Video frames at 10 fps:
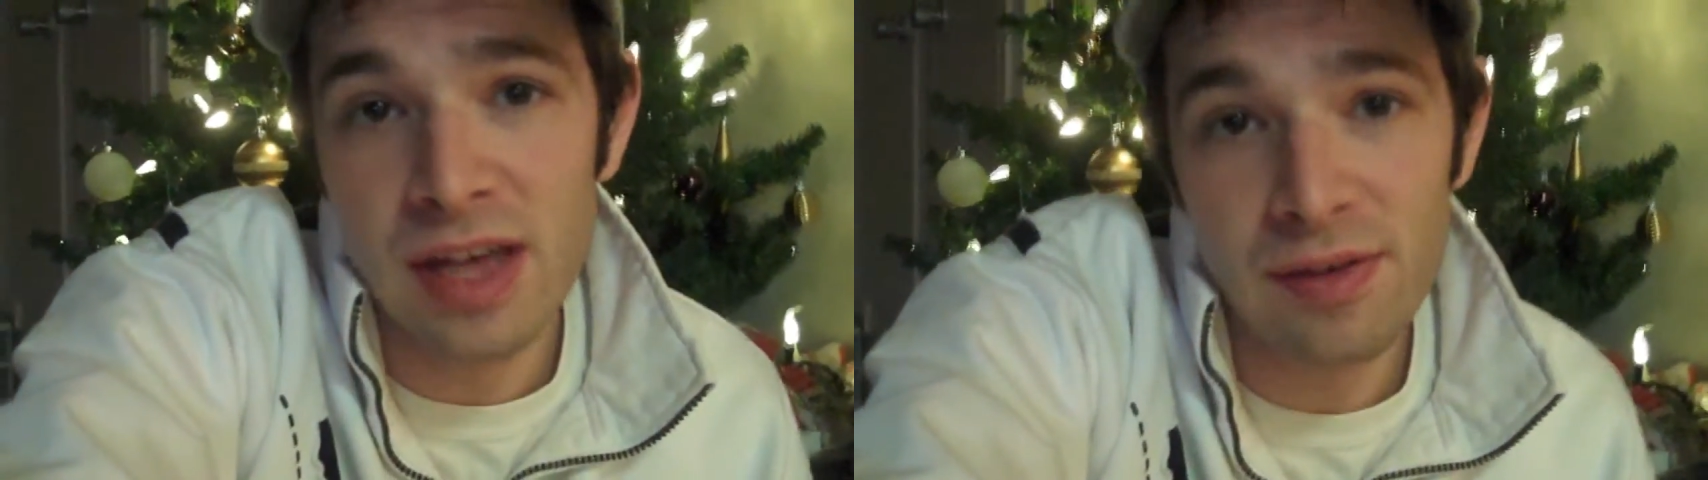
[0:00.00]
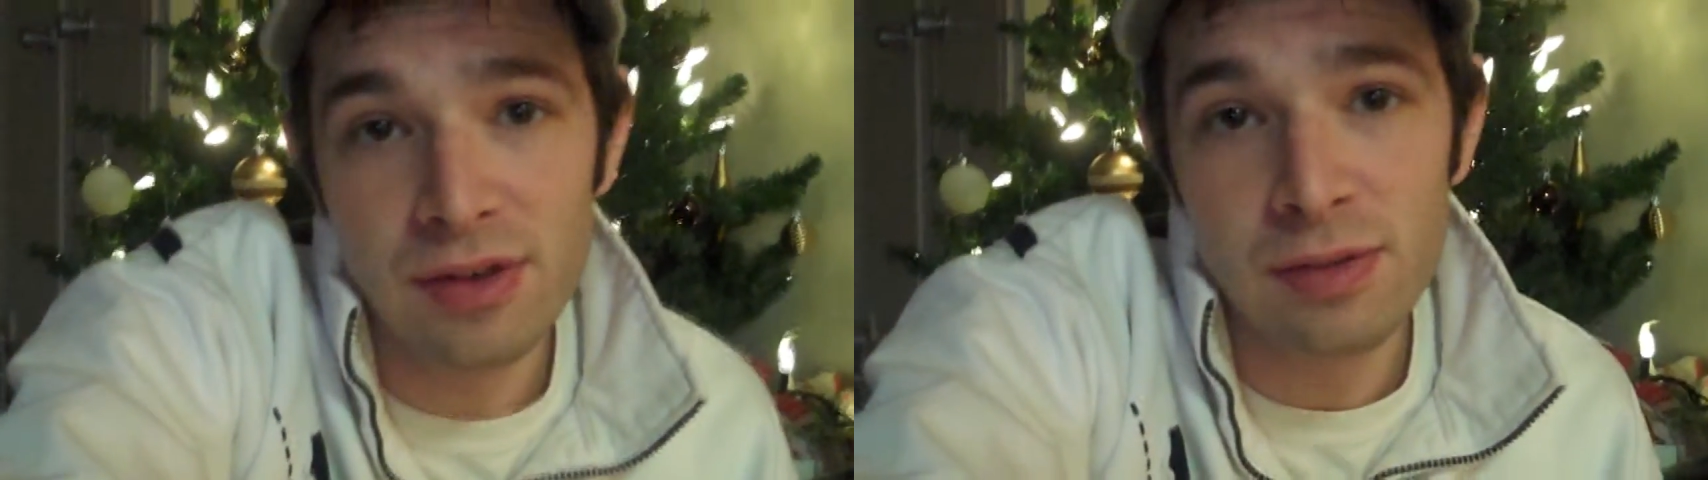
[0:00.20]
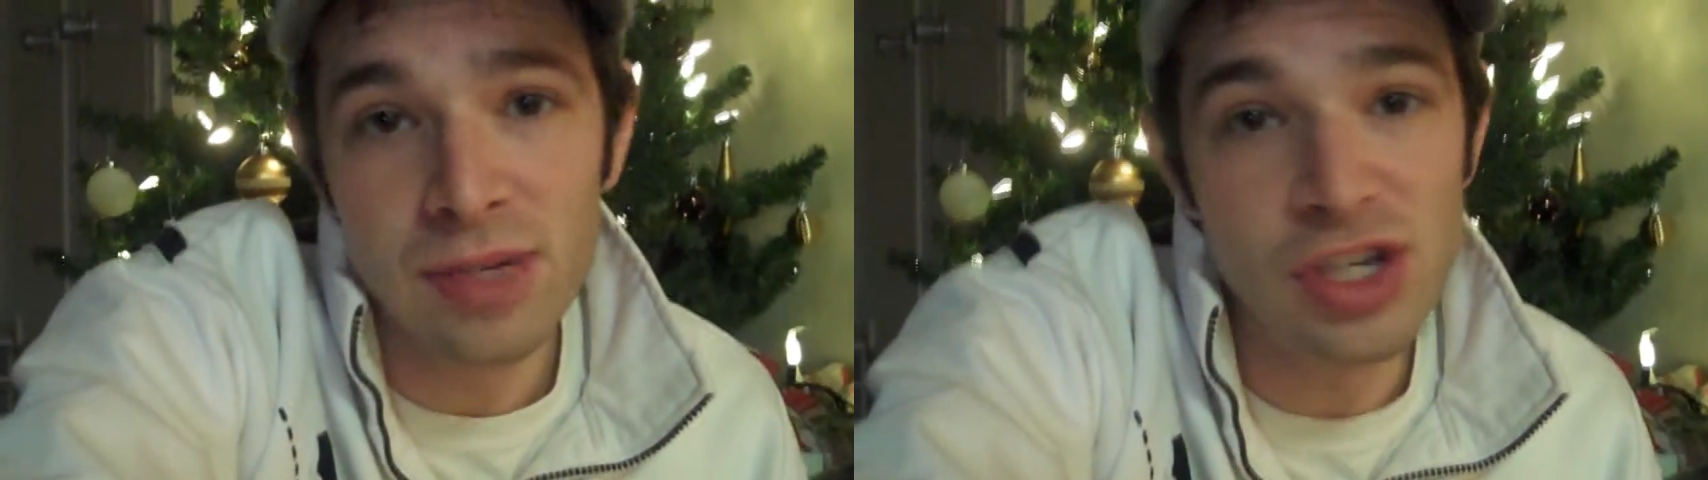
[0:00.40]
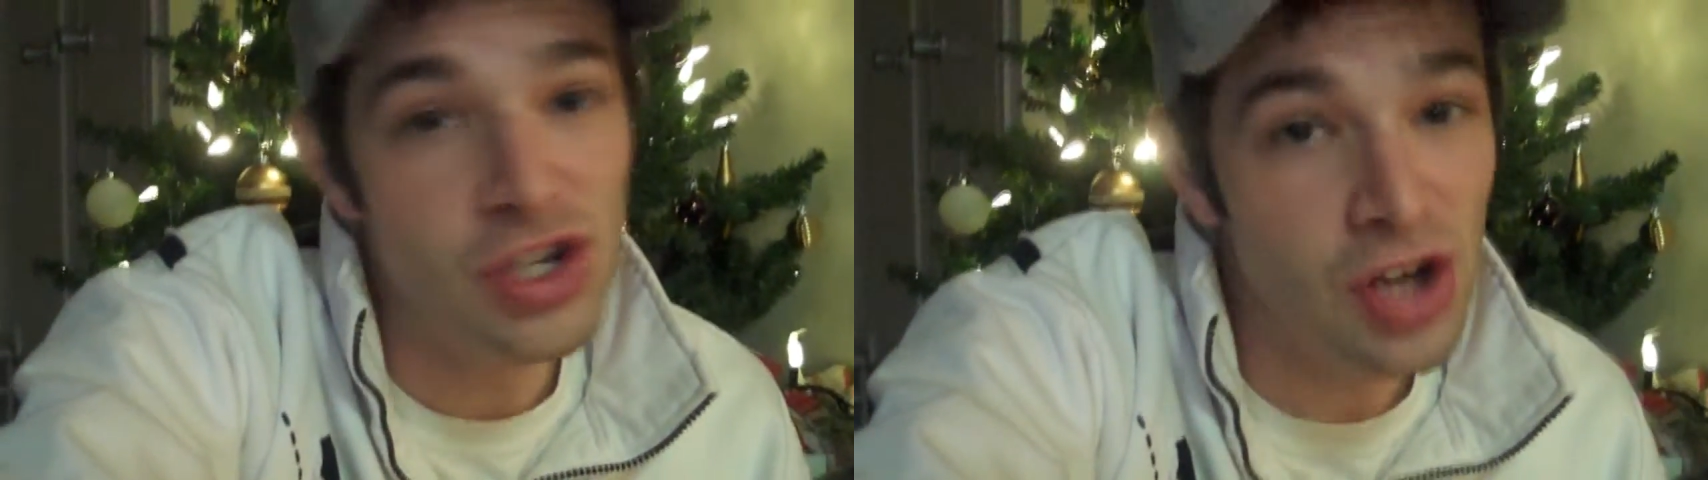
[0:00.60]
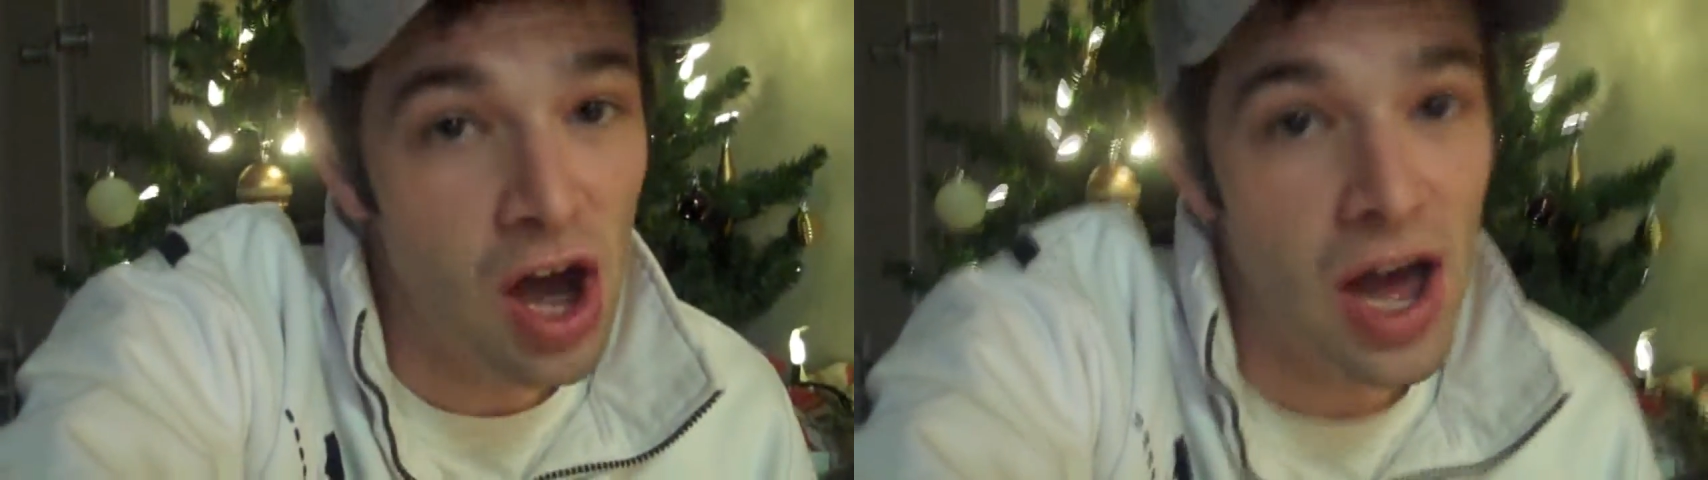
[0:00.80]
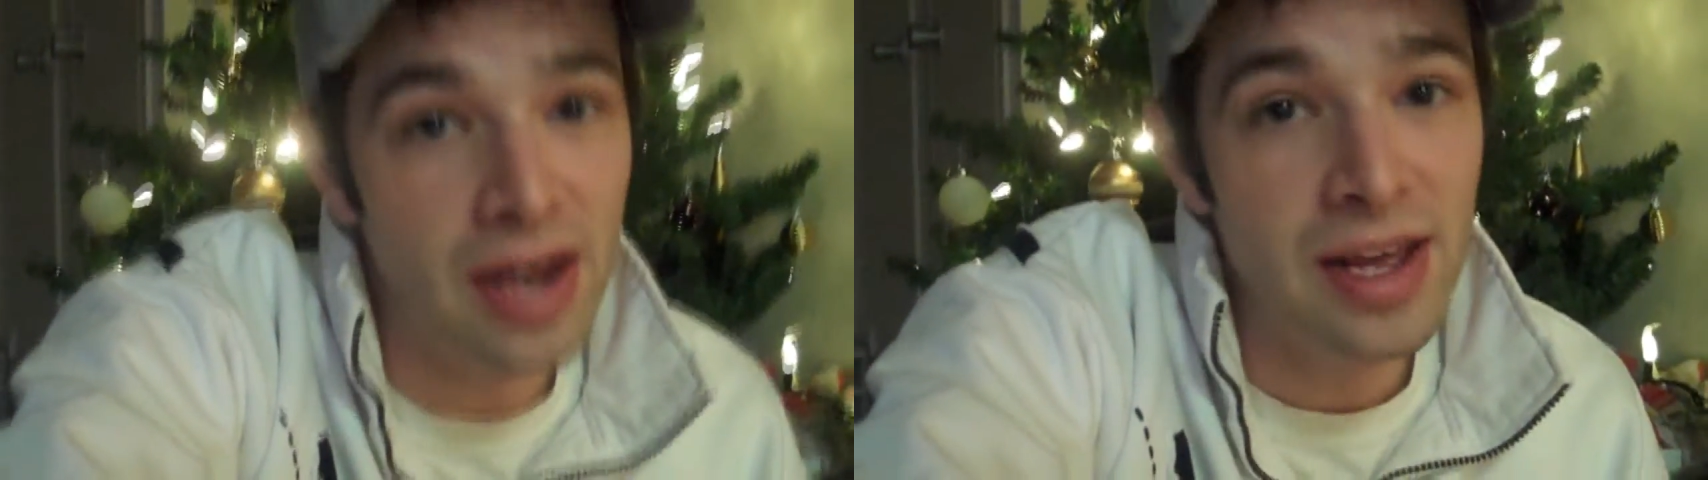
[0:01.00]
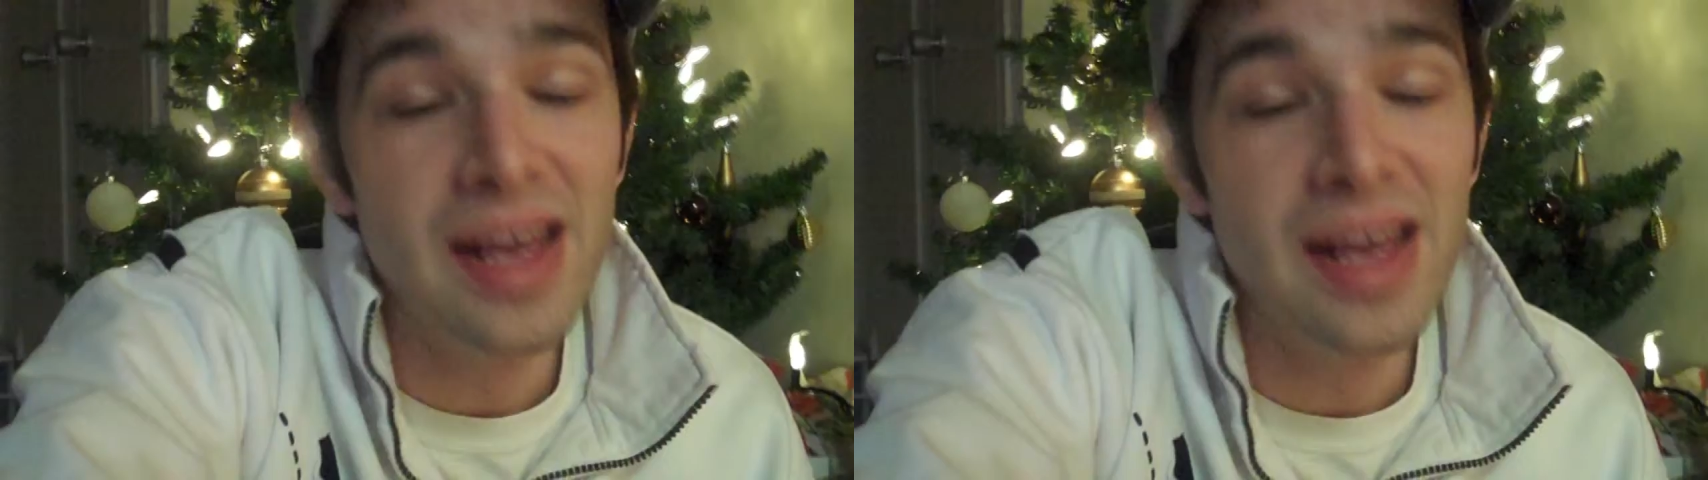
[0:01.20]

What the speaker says: ever to be shot